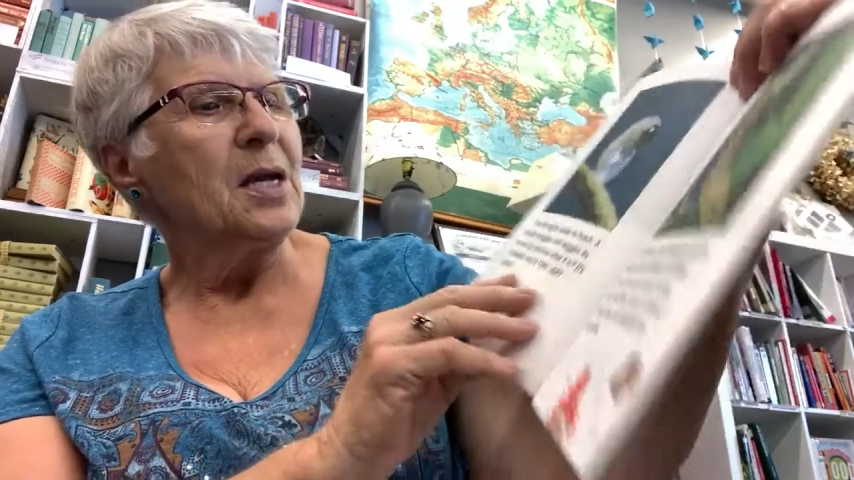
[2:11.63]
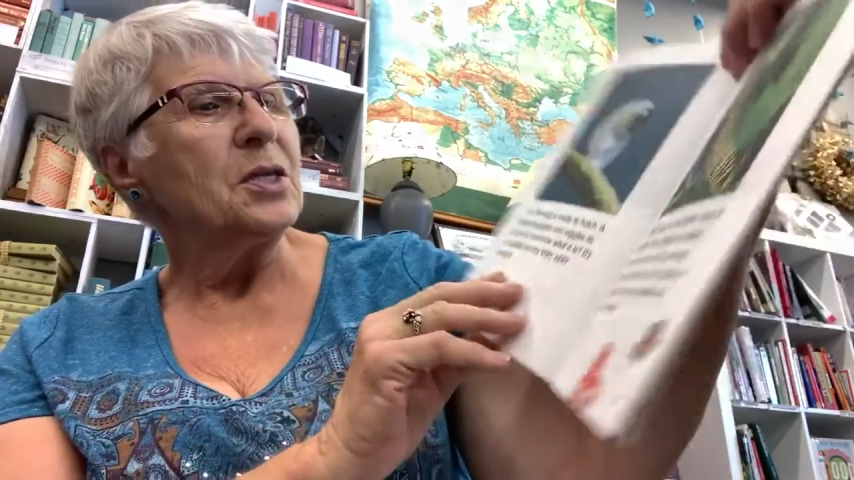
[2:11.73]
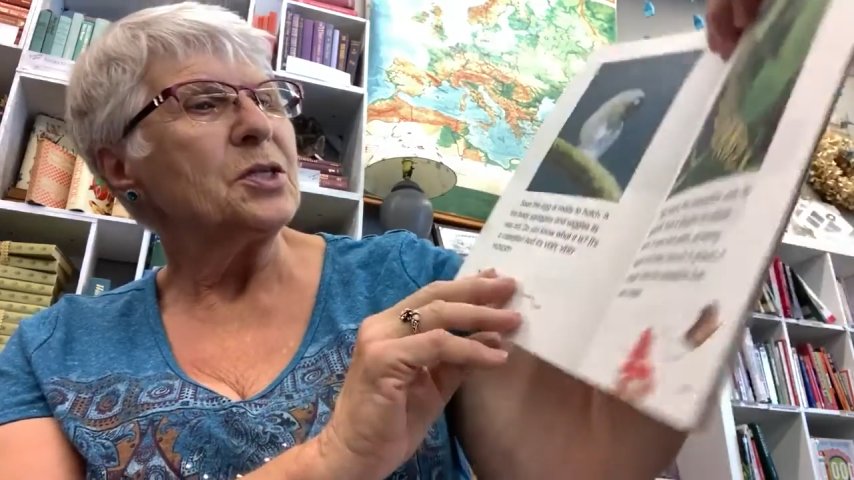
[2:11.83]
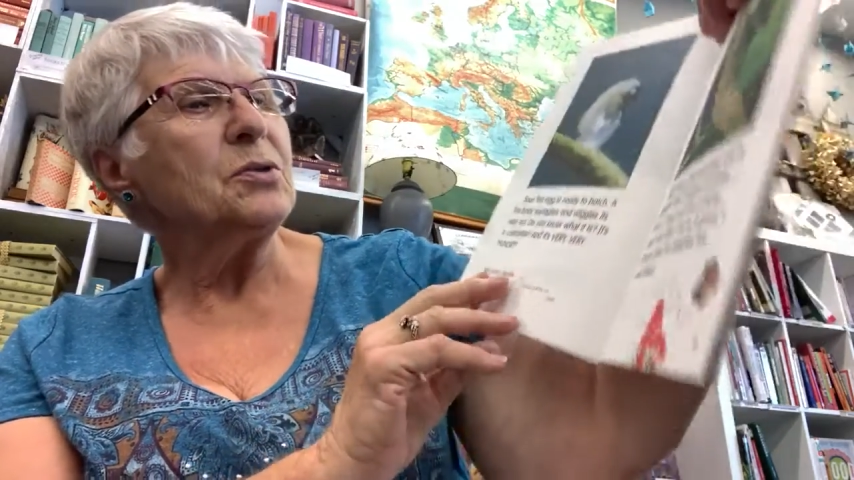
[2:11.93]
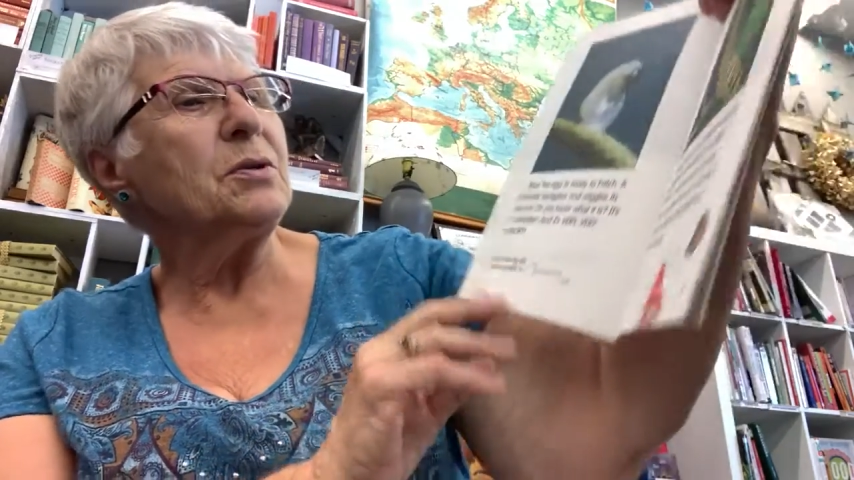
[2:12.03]

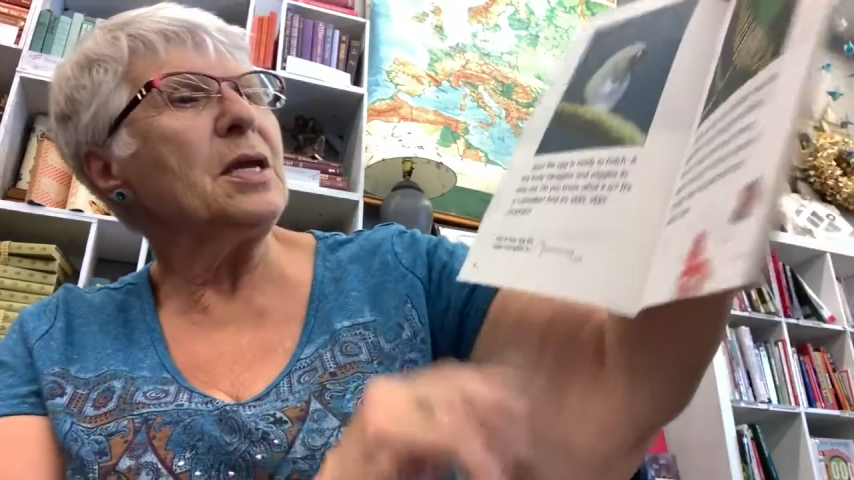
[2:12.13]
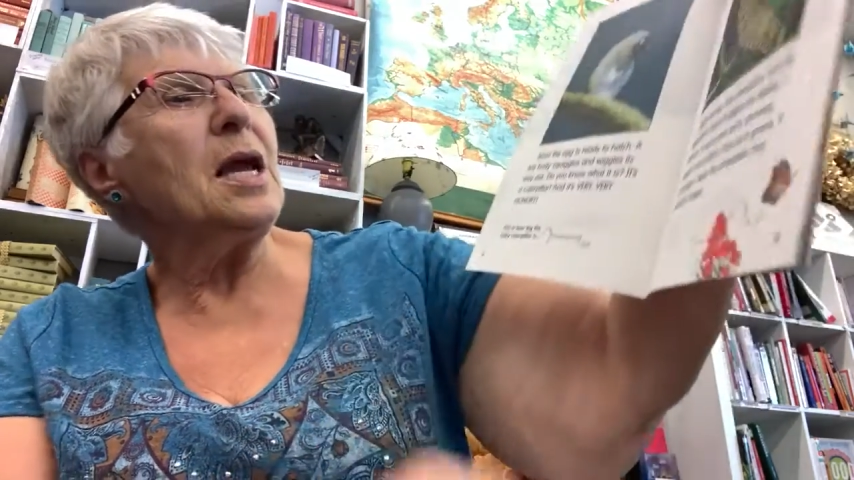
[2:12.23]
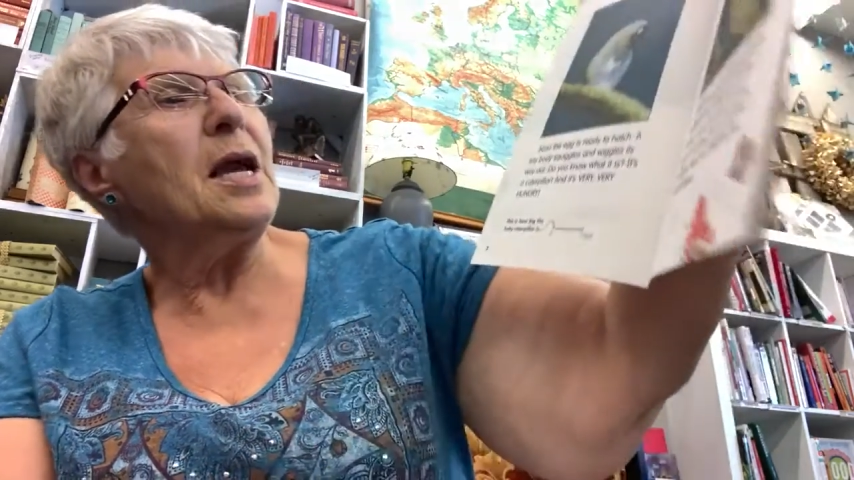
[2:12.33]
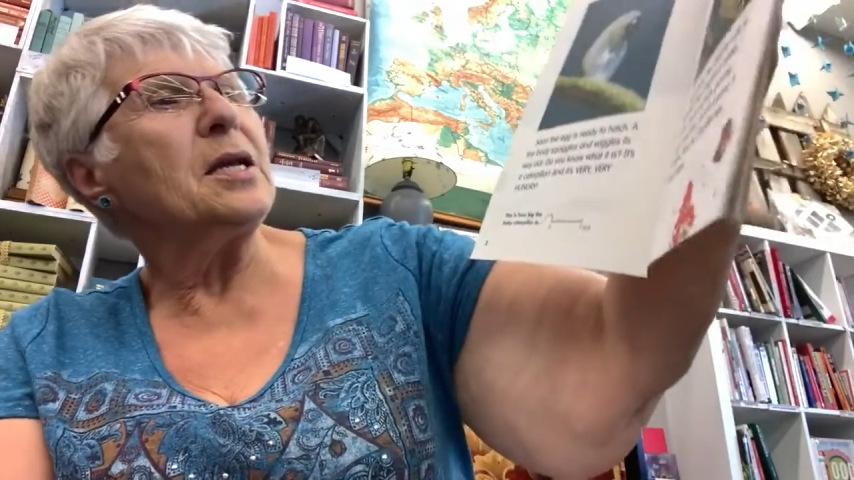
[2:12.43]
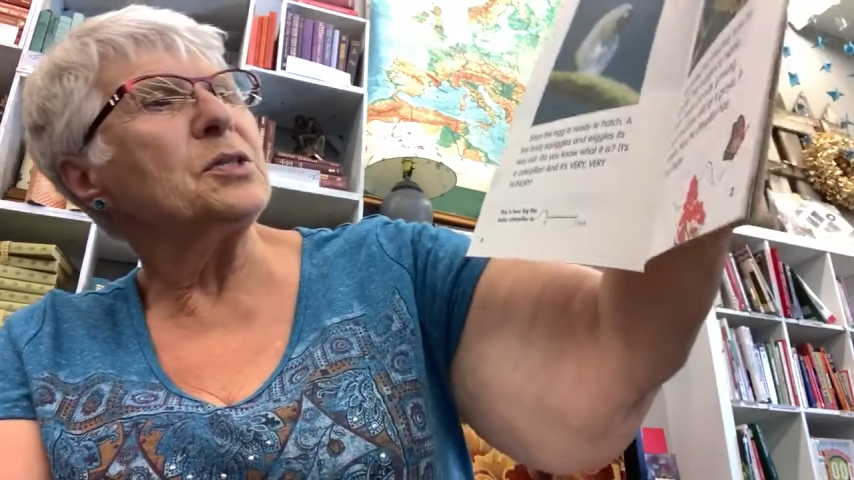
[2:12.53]
Soon the
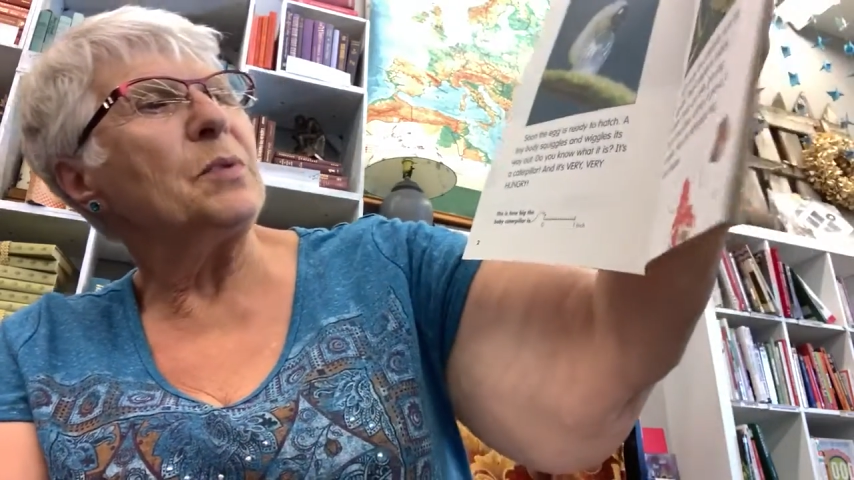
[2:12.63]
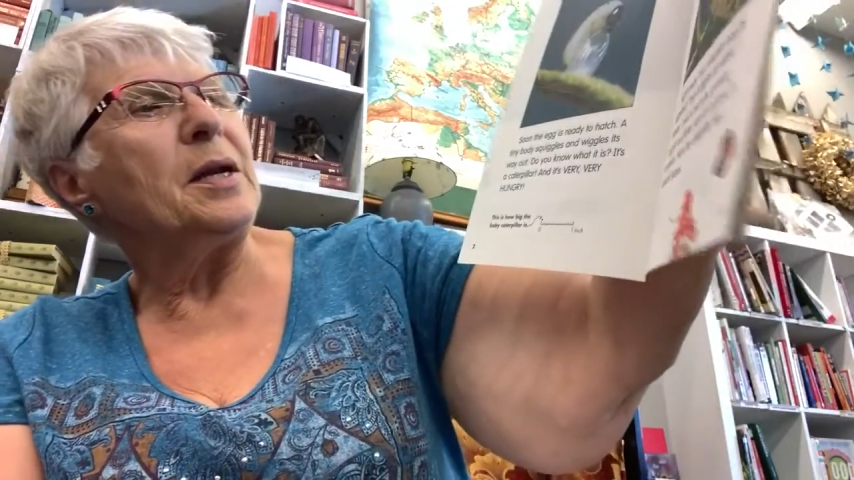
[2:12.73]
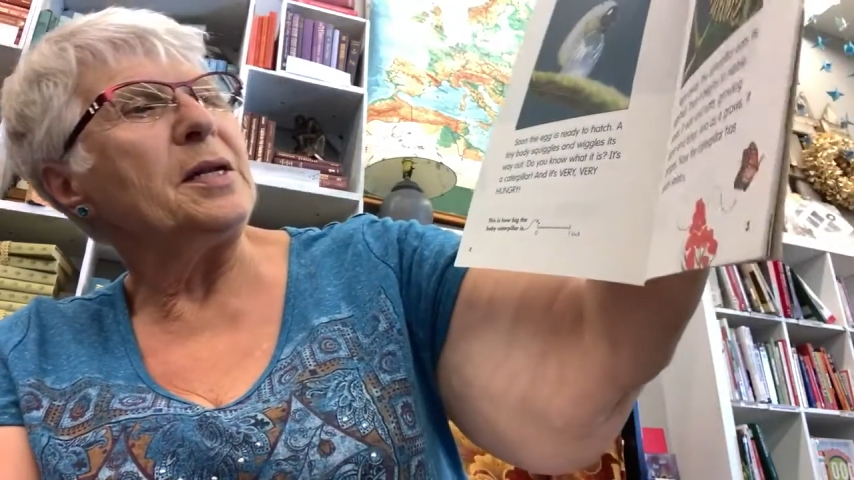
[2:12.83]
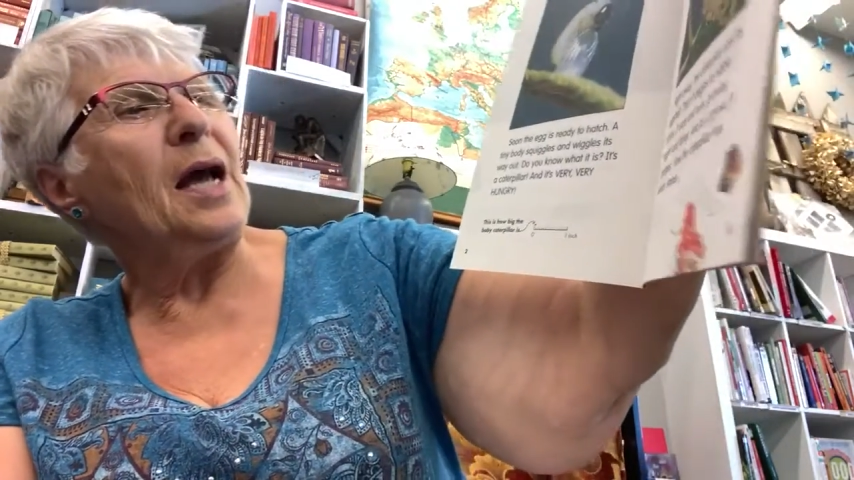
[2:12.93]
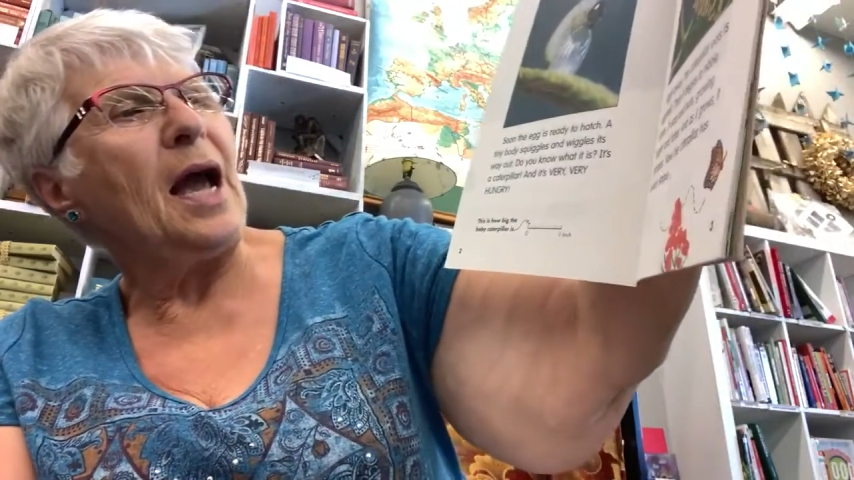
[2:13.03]
egg is
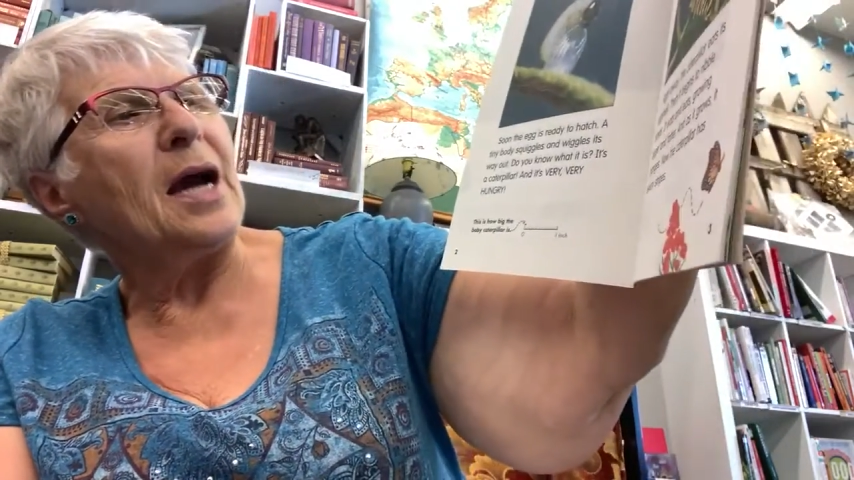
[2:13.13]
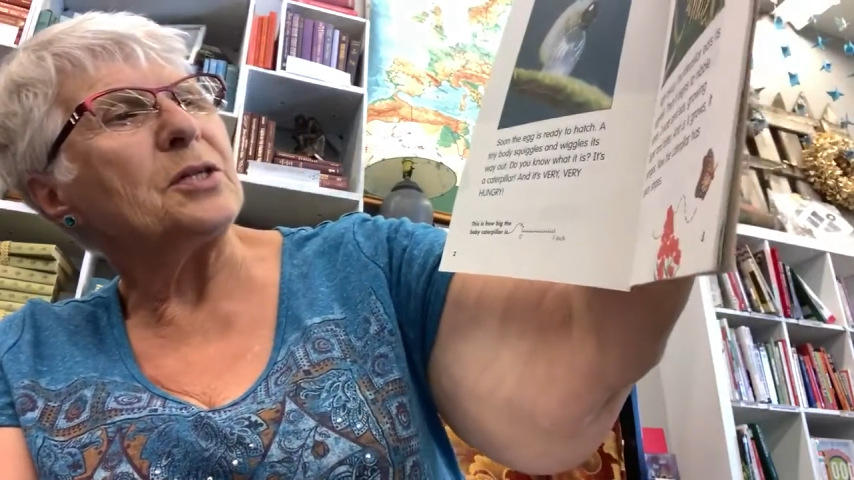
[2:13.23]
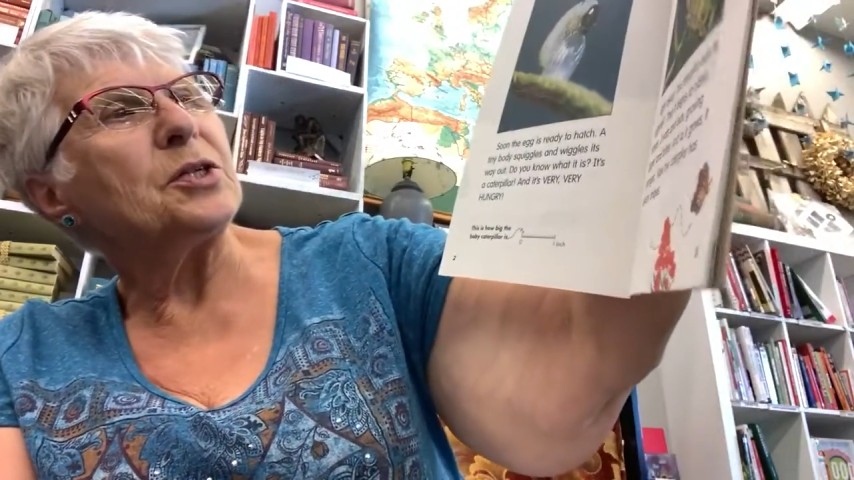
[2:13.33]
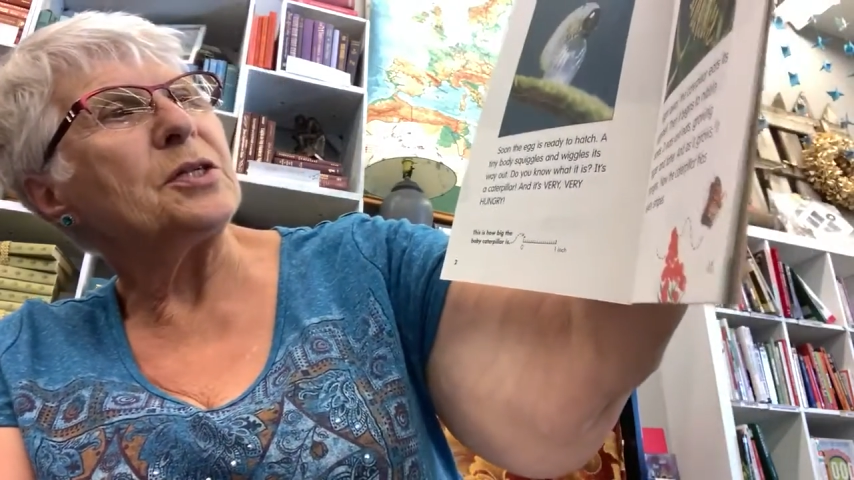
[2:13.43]
ready to hatch.